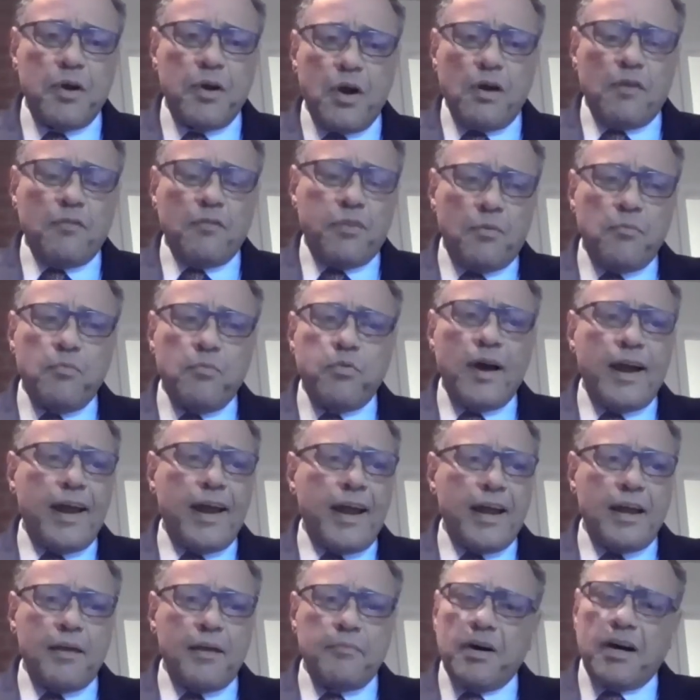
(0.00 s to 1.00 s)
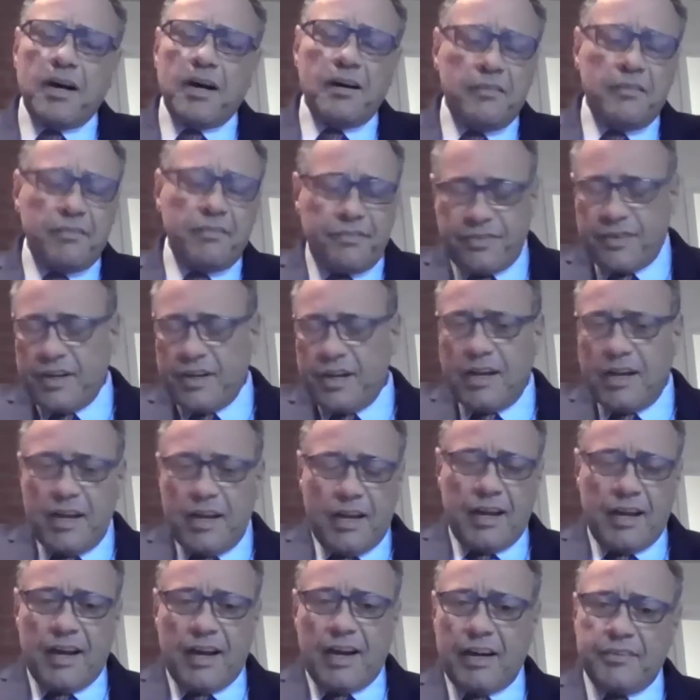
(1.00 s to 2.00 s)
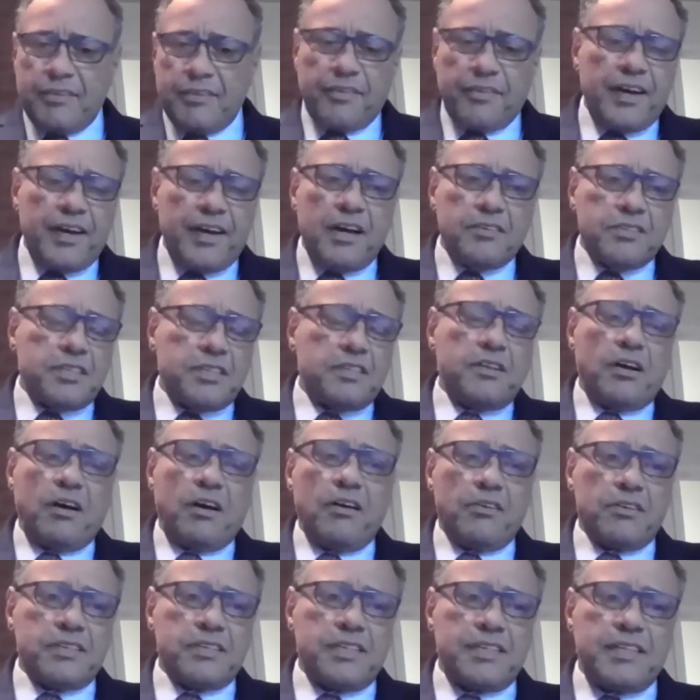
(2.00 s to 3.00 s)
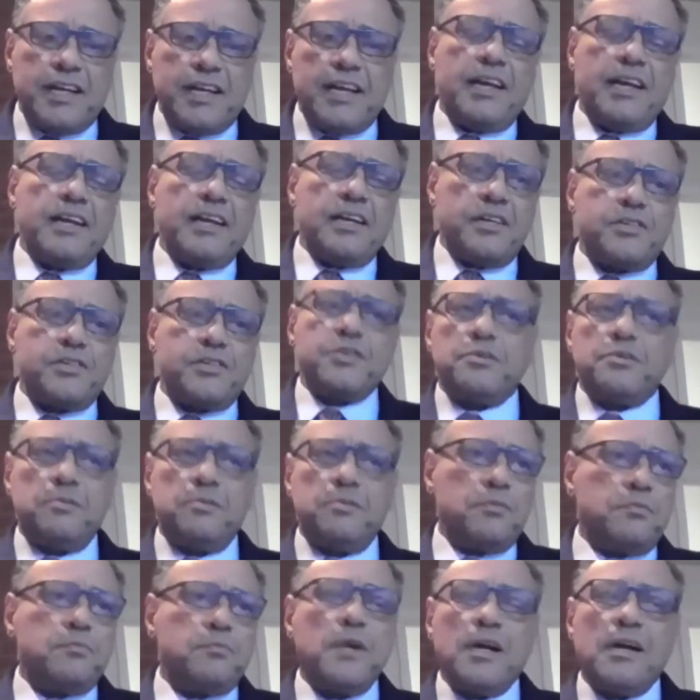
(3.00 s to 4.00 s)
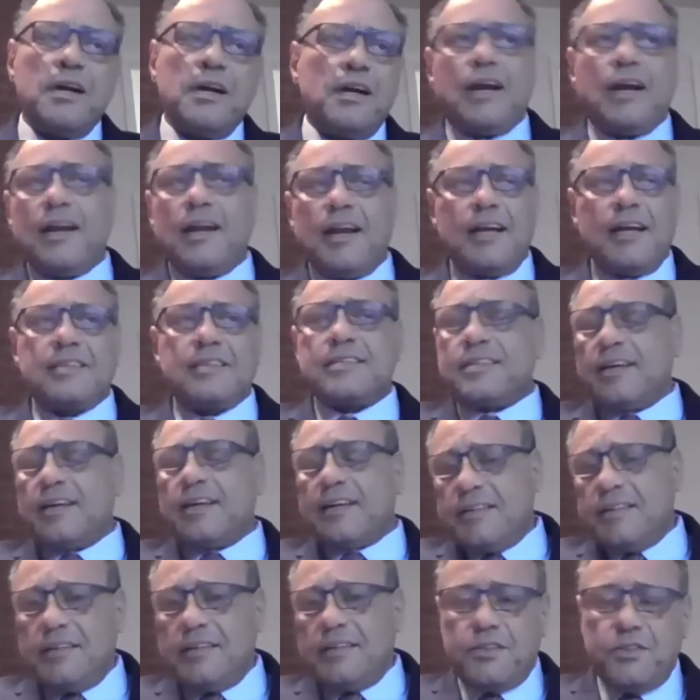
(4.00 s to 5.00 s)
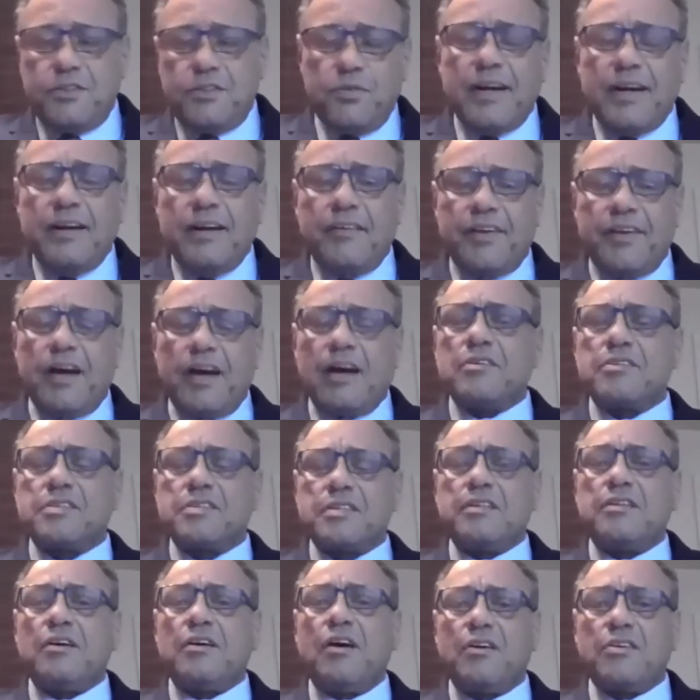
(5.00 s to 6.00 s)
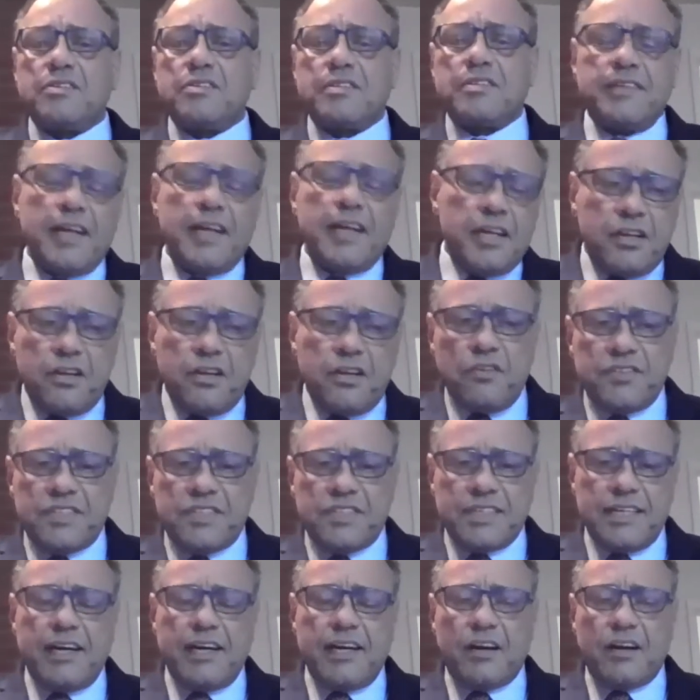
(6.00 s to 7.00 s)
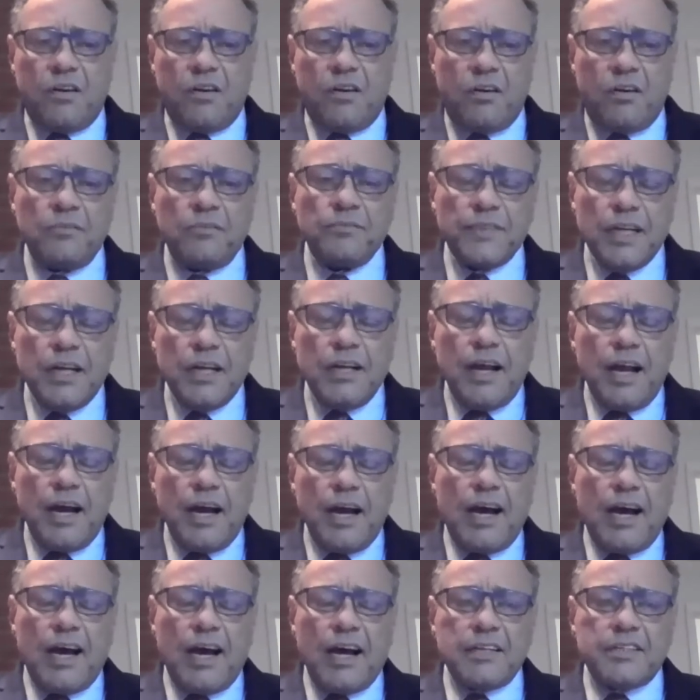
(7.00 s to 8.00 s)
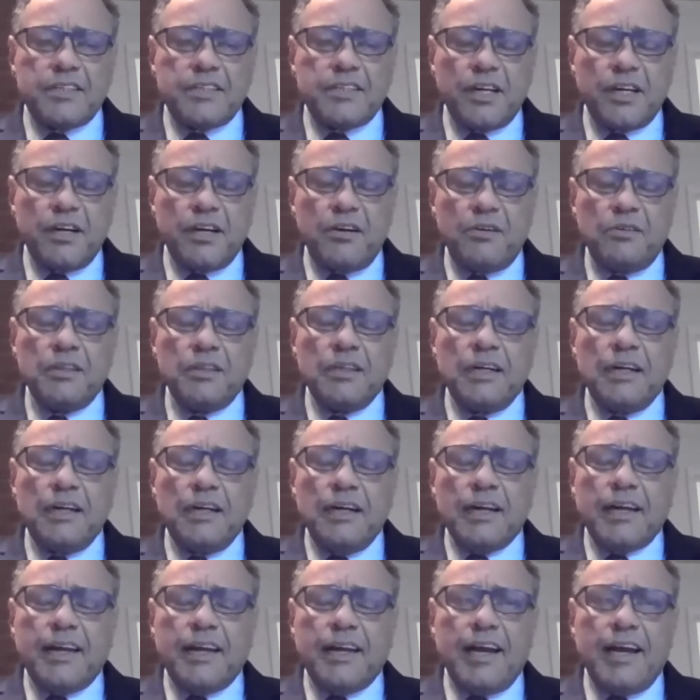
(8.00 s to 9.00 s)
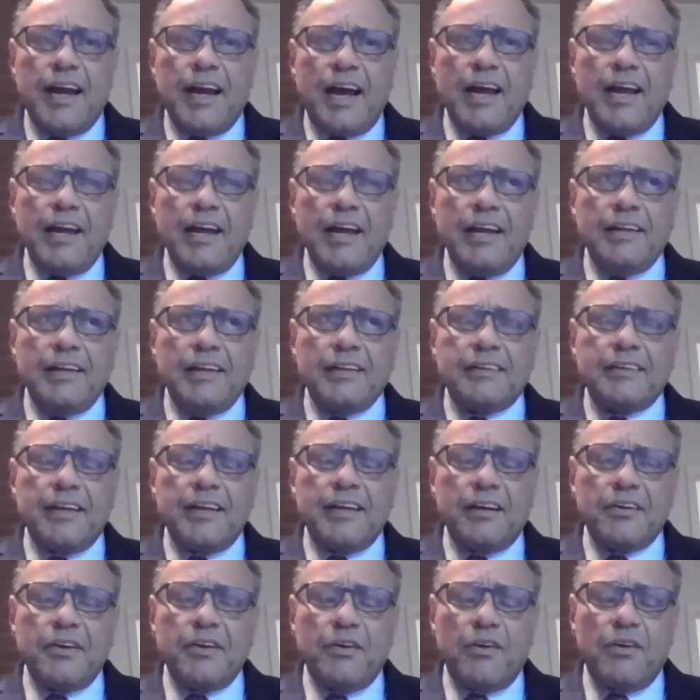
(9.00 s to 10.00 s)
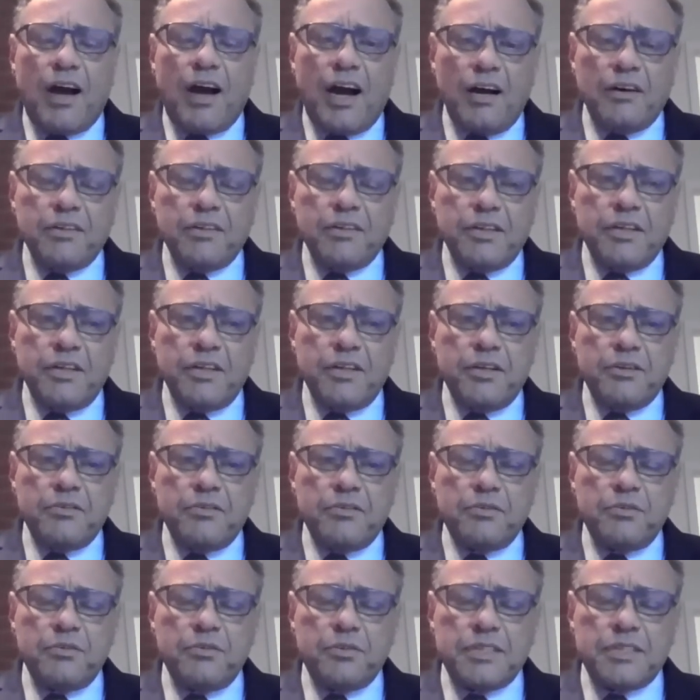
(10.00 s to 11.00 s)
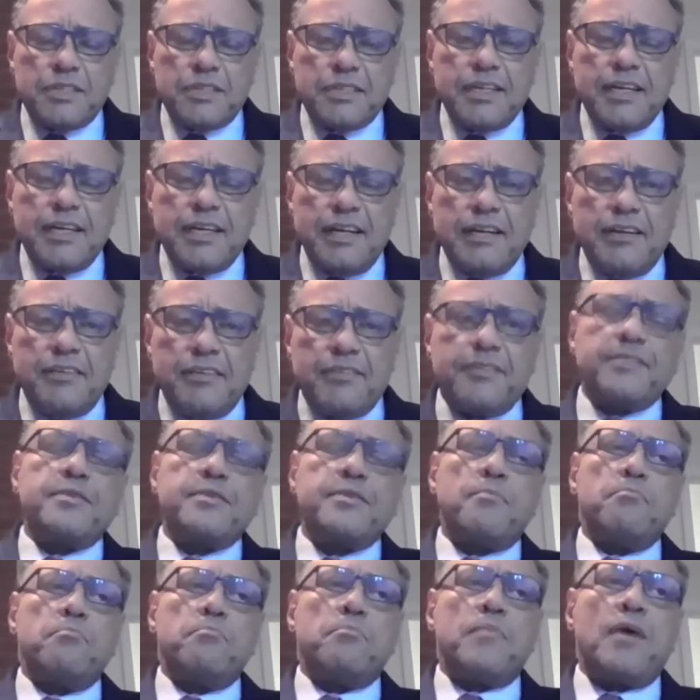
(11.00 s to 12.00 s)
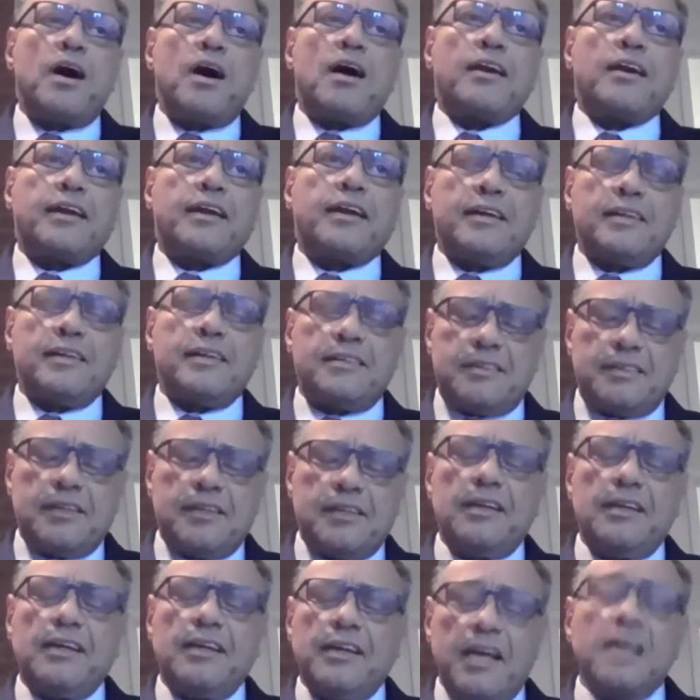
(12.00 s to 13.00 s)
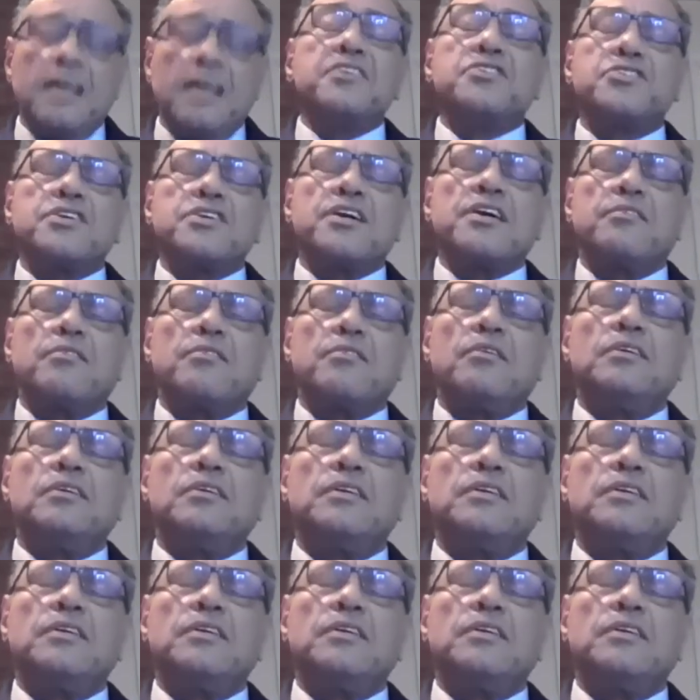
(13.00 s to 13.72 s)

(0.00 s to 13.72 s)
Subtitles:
from way above $100,000 a day to less than $20,000 a day. You've seen it all. So can I tell you, how do you see the market in general